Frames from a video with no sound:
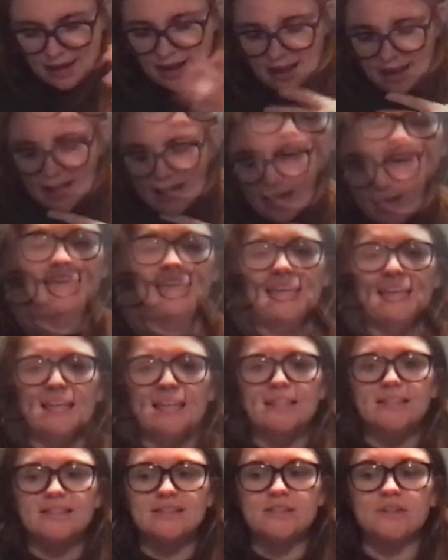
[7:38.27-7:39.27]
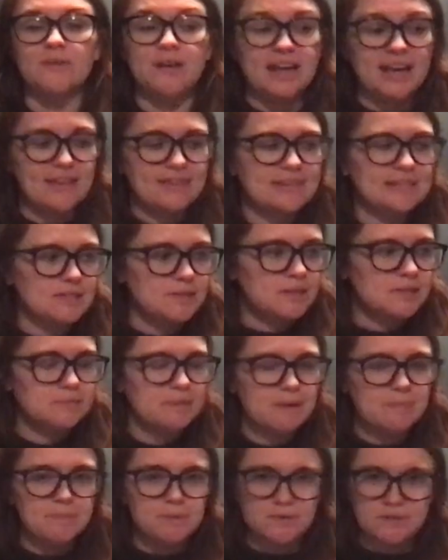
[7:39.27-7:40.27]
So yeah, this is
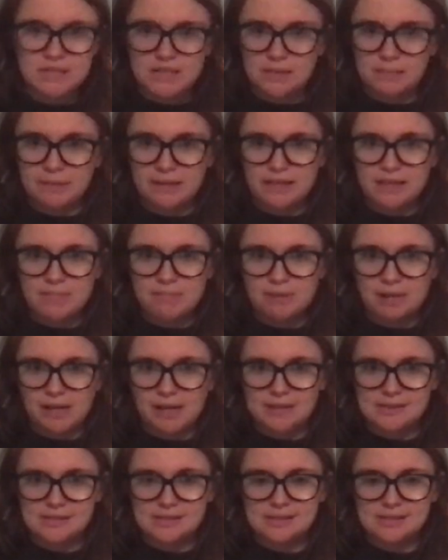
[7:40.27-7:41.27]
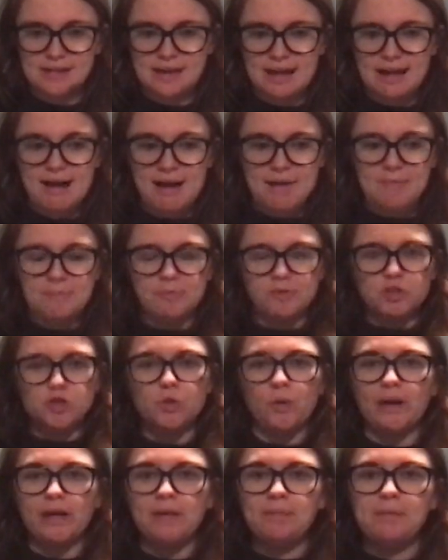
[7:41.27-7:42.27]
my boutique by the box.
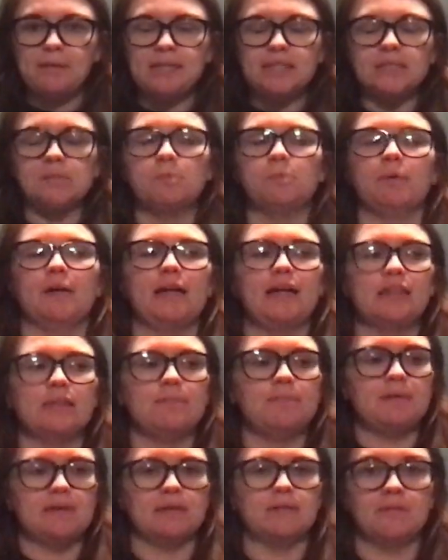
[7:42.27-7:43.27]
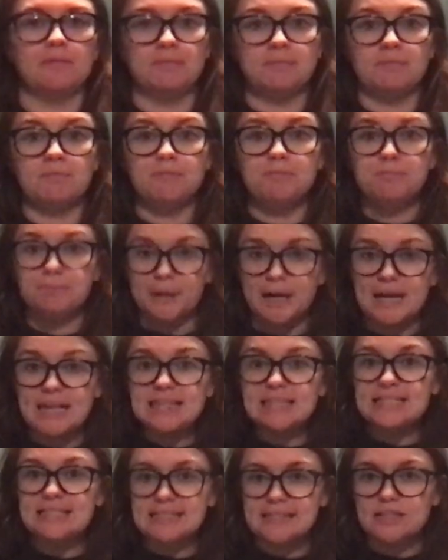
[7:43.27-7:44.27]
20-piece break
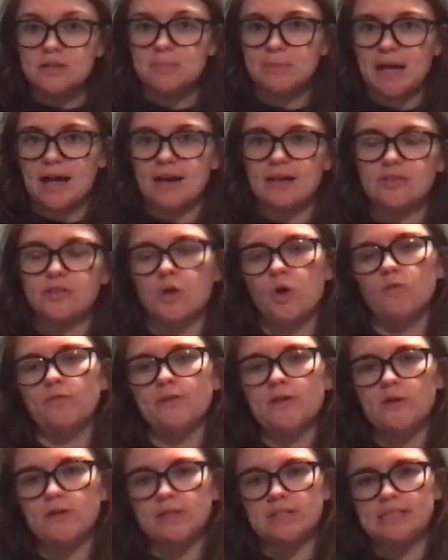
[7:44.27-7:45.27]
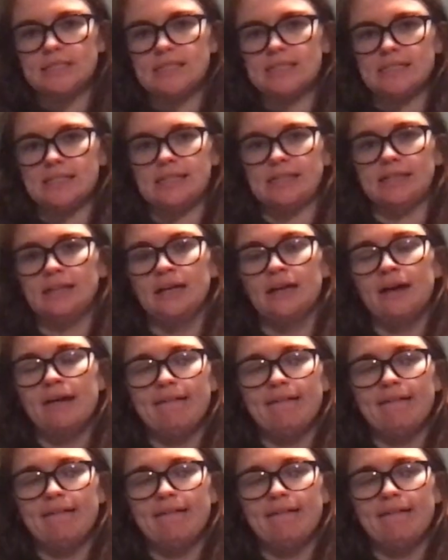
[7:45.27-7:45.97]
the seal box. So hopefully you can see.